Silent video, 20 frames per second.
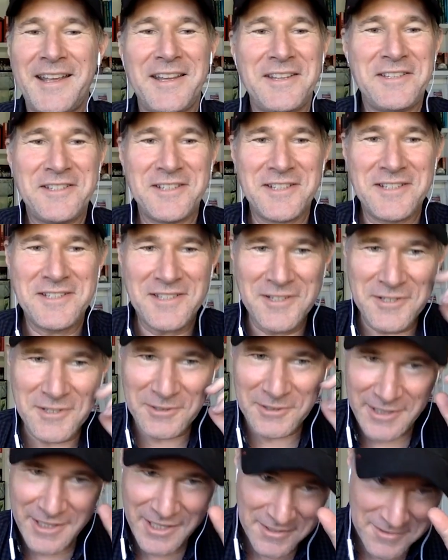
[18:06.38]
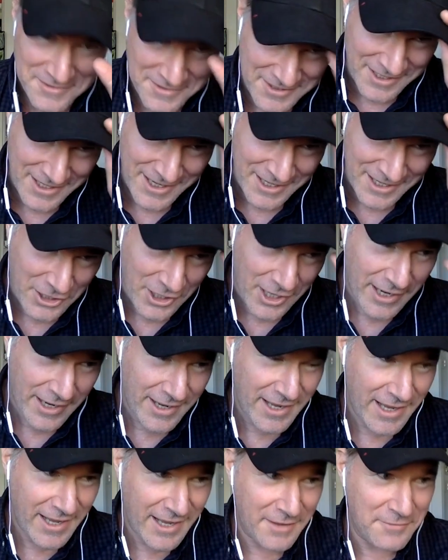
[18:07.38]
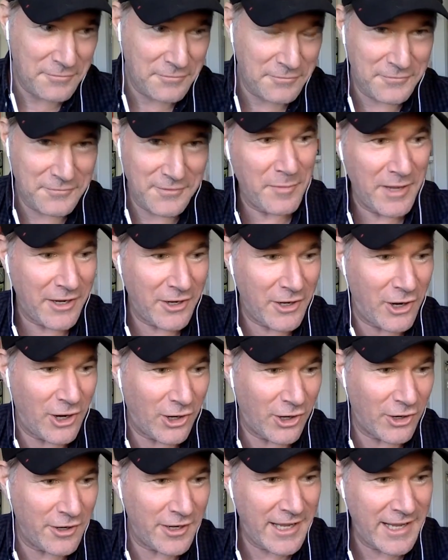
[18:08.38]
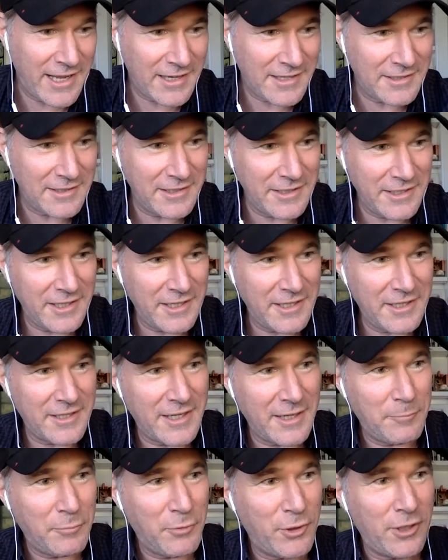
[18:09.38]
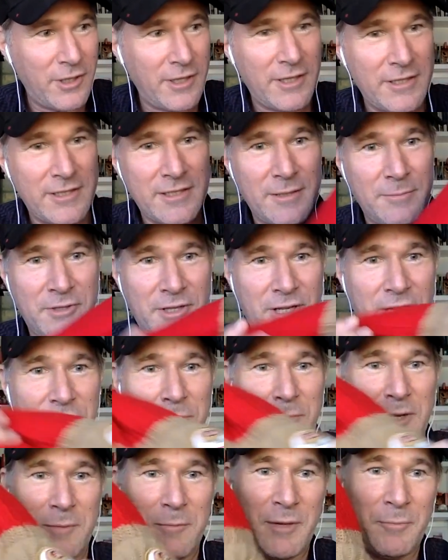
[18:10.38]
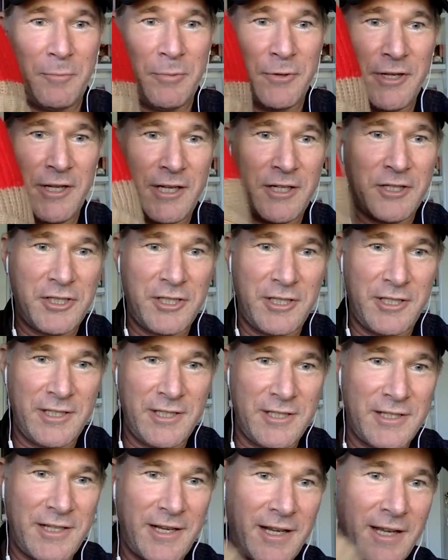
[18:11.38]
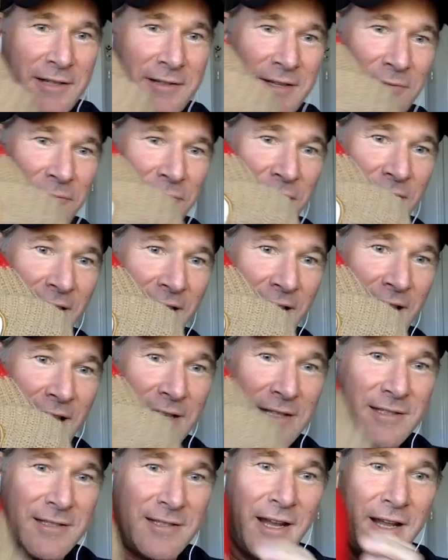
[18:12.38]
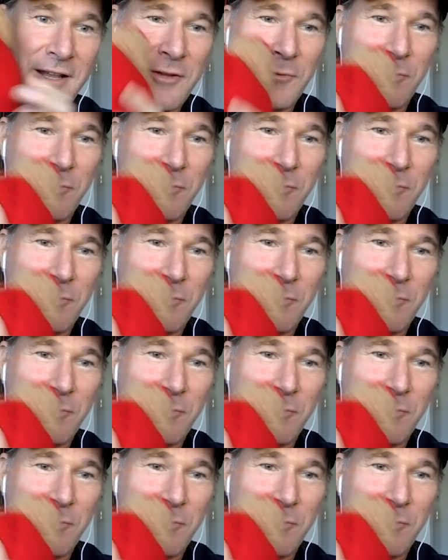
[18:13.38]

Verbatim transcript: It's just a new lid, Diego. I have my Karnak lid that I put on sometimes, make my predictions. I got different hats now